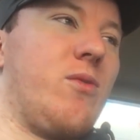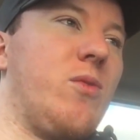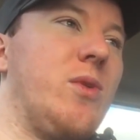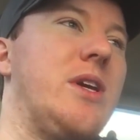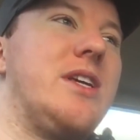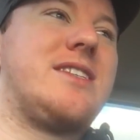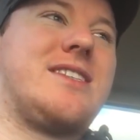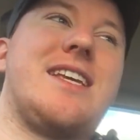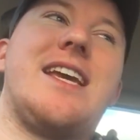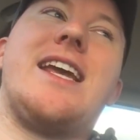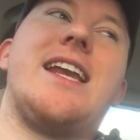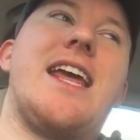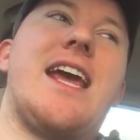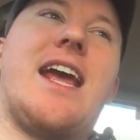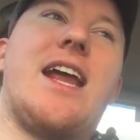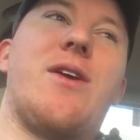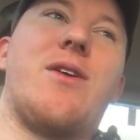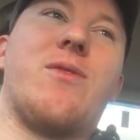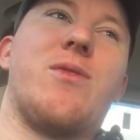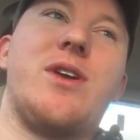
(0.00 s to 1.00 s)
We seen
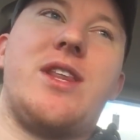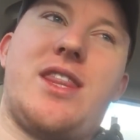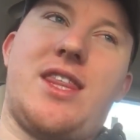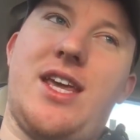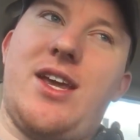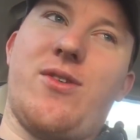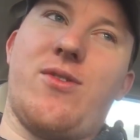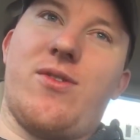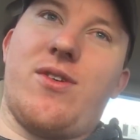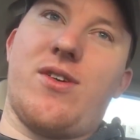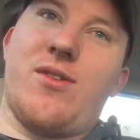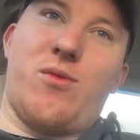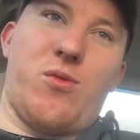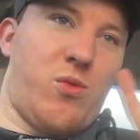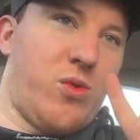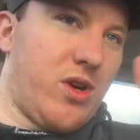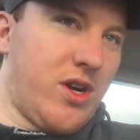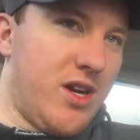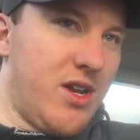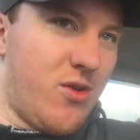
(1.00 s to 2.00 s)
it and we think
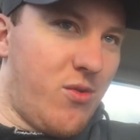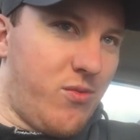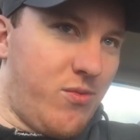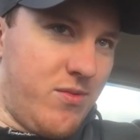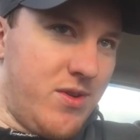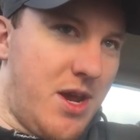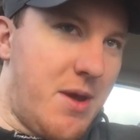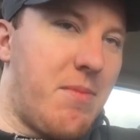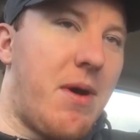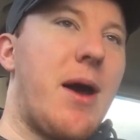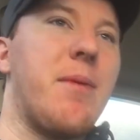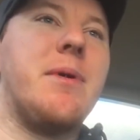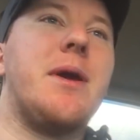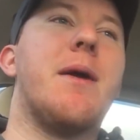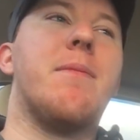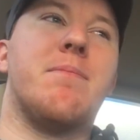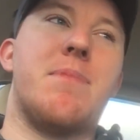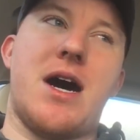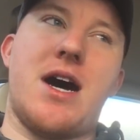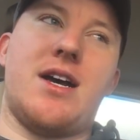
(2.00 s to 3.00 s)
we're gonna. It might be
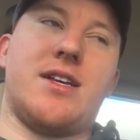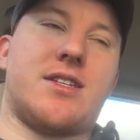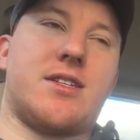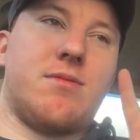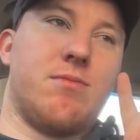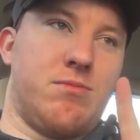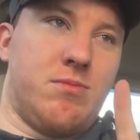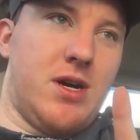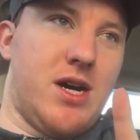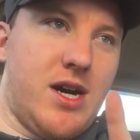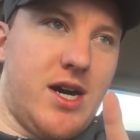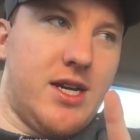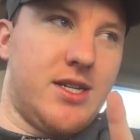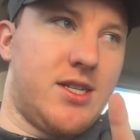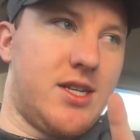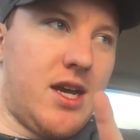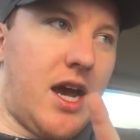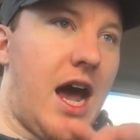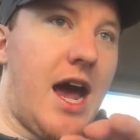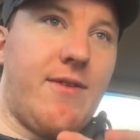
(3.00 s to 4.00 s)
a bust,
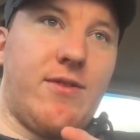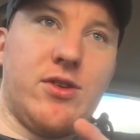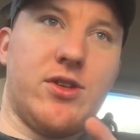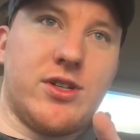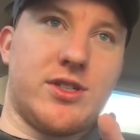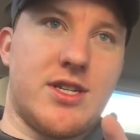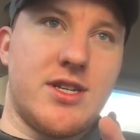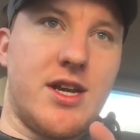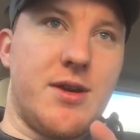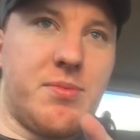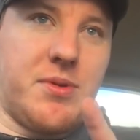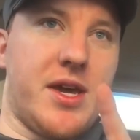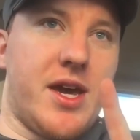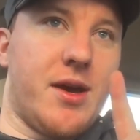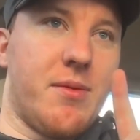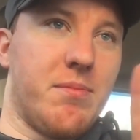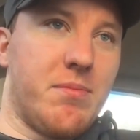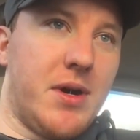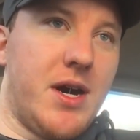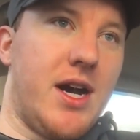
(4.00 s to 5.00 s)
but I haven't looked it up
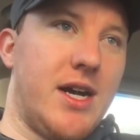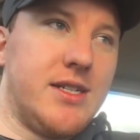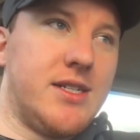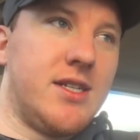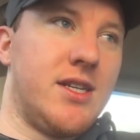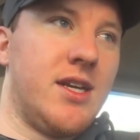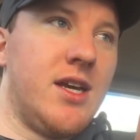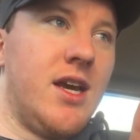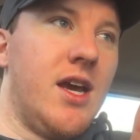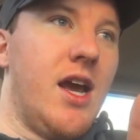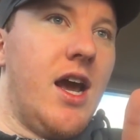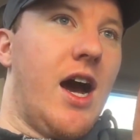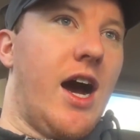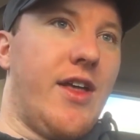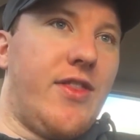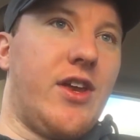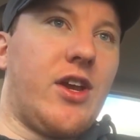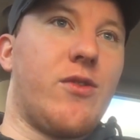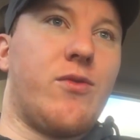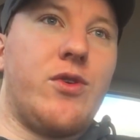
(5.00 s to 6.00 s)
yet. But
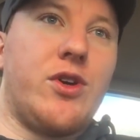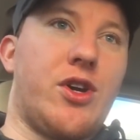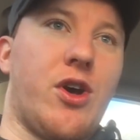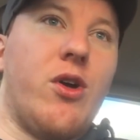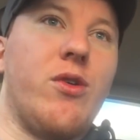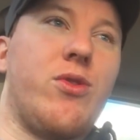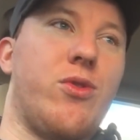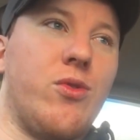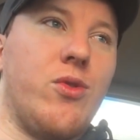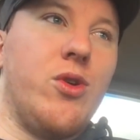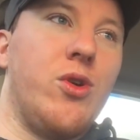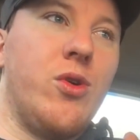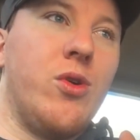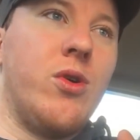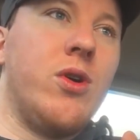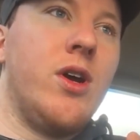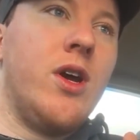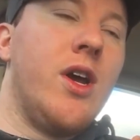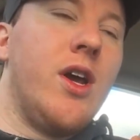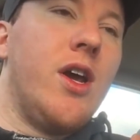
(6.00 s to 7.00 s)
I think if we go
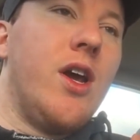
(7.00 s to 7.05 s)
through